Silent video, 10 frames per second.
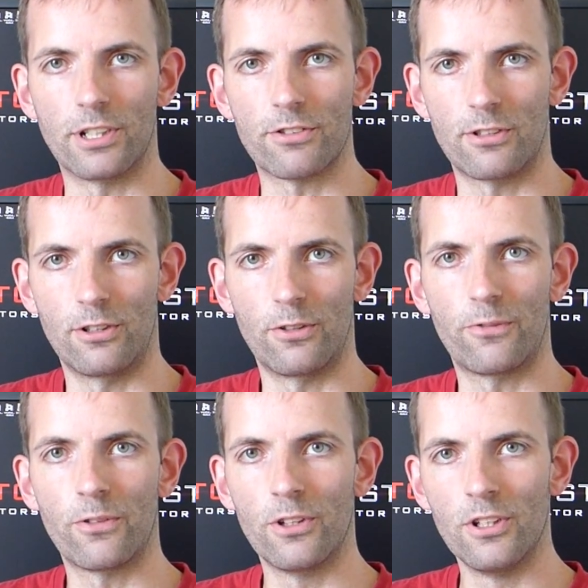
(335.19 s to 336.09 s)
There's a lot
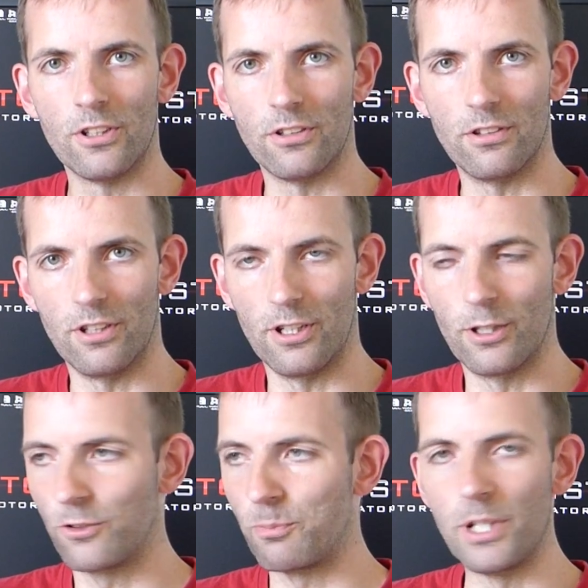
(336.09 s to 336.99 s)

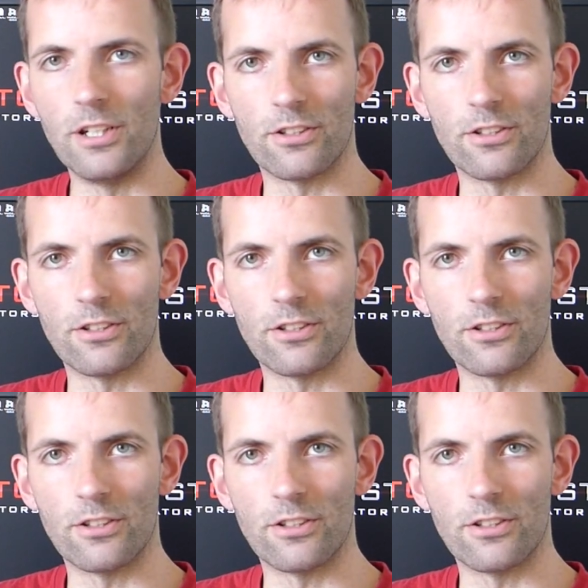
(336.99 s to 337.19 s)
of speed